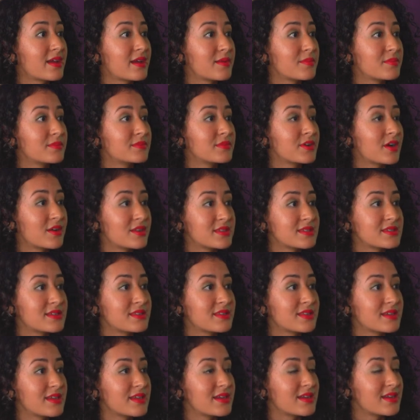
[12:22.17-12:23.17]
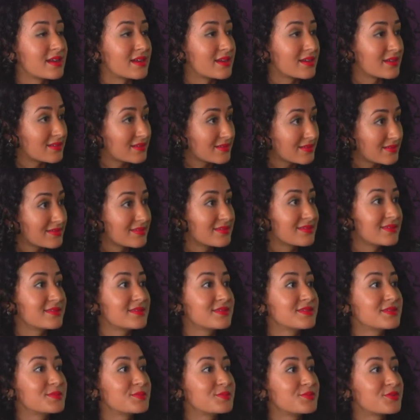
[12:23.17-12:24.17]
I'm constantly uh,
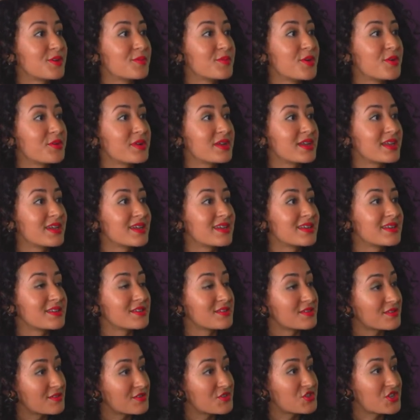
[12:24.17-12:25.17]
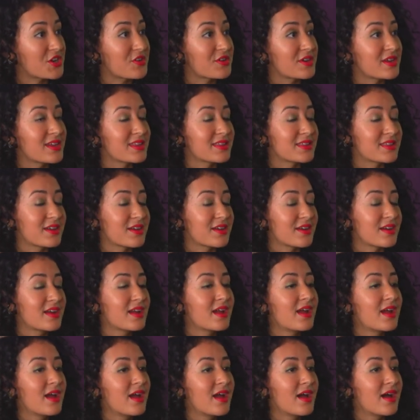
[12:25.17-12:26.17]
promoting it and sharing it there.
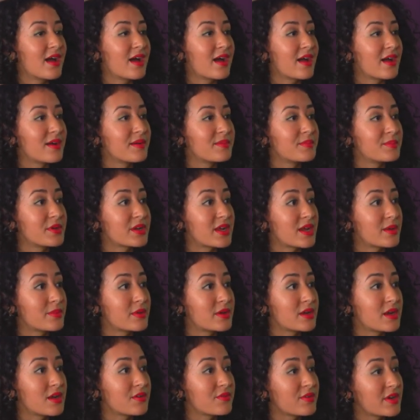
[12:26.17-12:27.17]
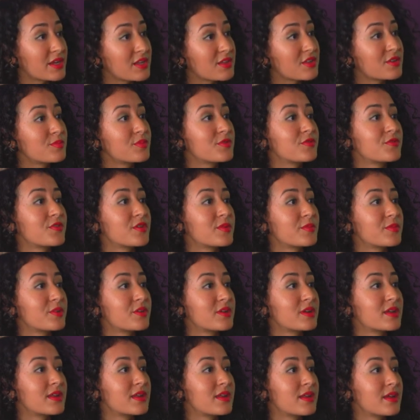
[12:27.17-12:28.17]
Um, but I'm a, a, regular
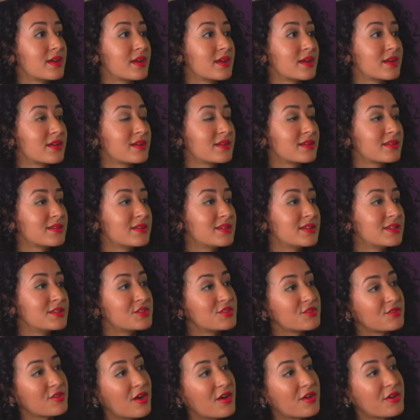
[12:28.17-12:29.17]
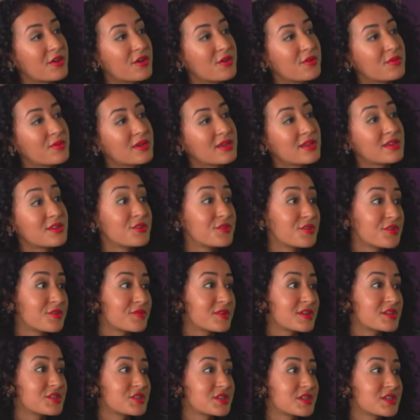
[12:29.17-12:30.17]
performer in uh, in Toronto and in York
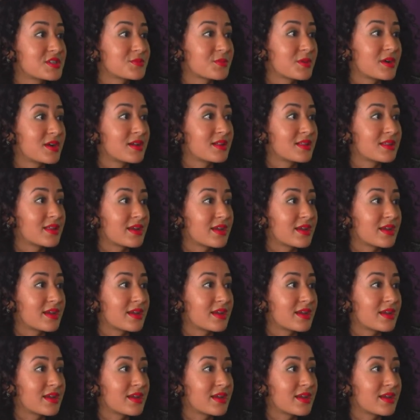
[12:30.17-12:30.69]
Region as well.